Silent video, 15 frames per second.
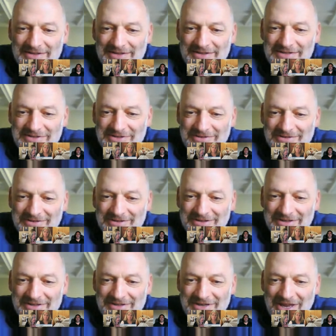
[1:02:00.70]
in Sisel
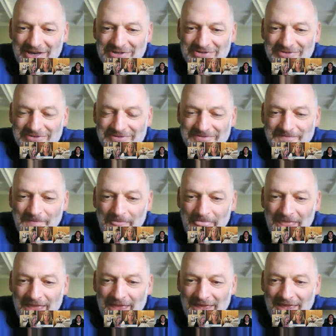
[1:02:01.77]
International,
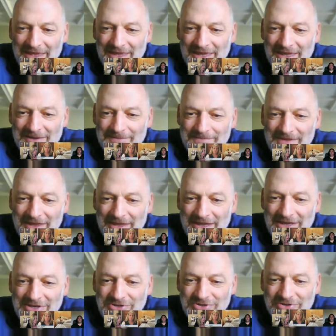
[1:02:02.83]

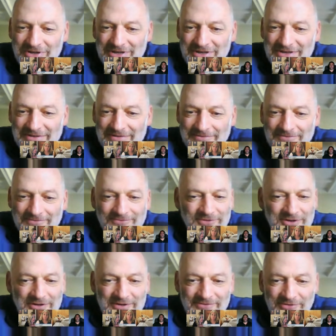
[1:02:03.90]
he joined
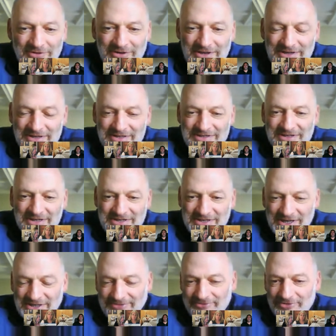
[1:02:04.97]
very, very
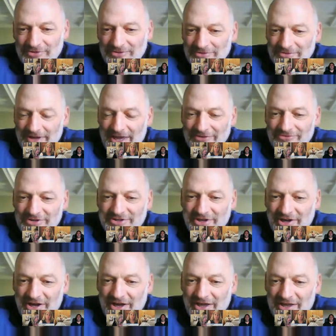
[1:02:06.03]
successful, had
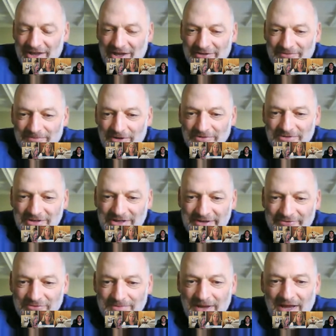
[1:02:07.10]
retired out of
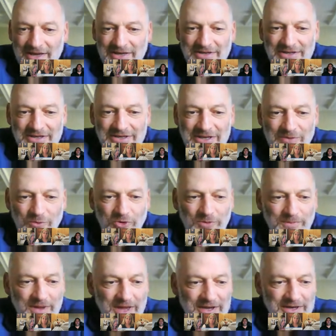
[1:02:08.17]
multi-level marketing,
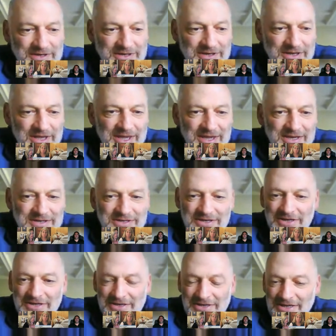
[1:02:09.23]
network marketing,
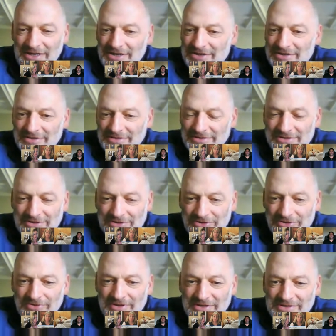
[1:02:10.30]
didn't need to
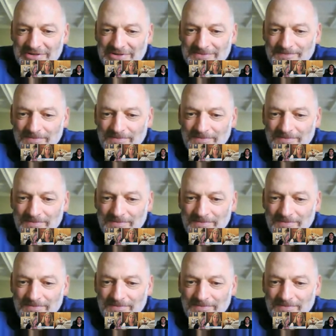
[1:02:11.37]
do this.